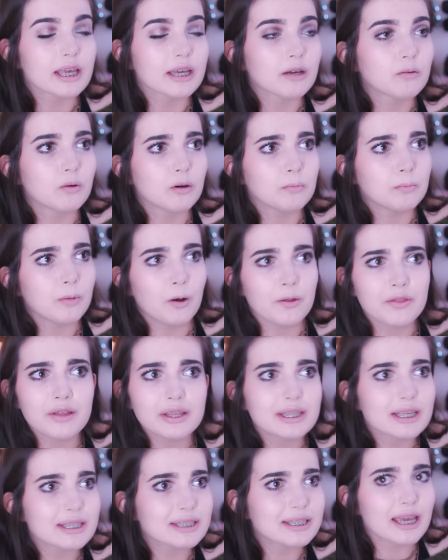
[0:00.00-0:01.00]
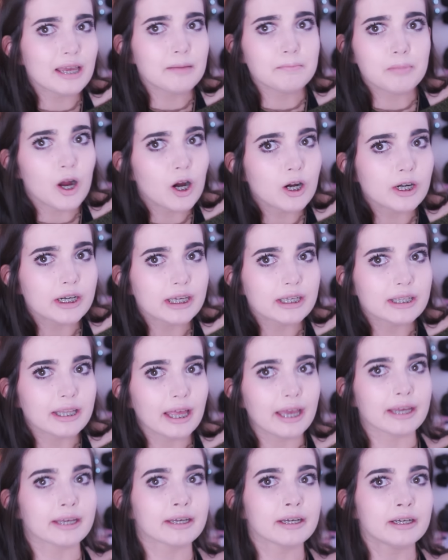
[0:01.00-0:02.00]
like, we're both at the same party.
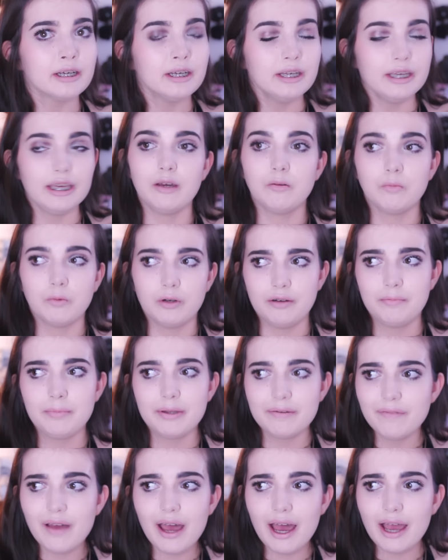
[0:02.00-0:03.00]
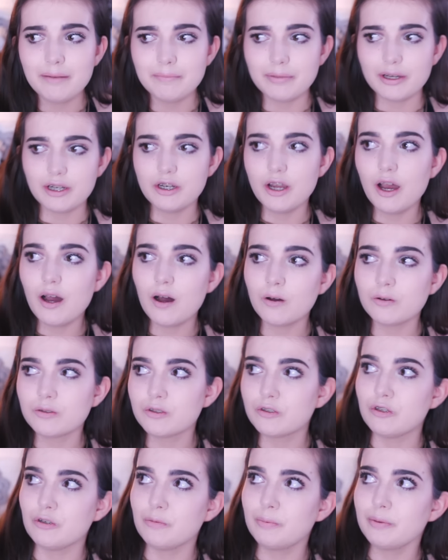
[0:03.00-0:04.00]
Like, it would have been fine, but no,
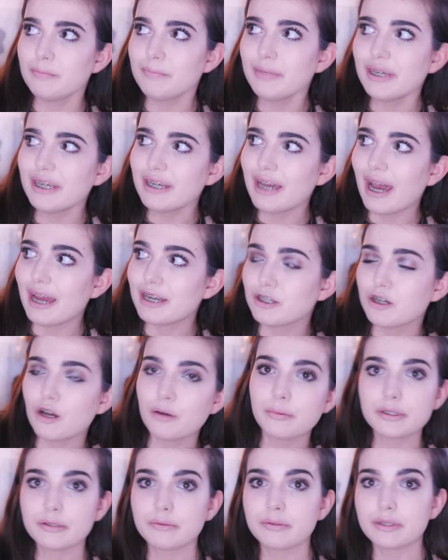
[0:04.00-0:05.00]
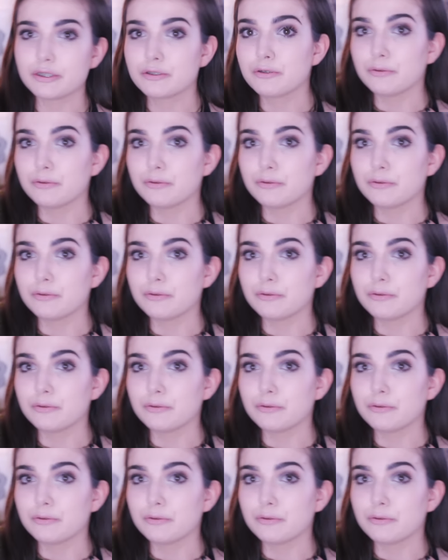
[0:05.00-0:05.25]
stupid me had to go and do this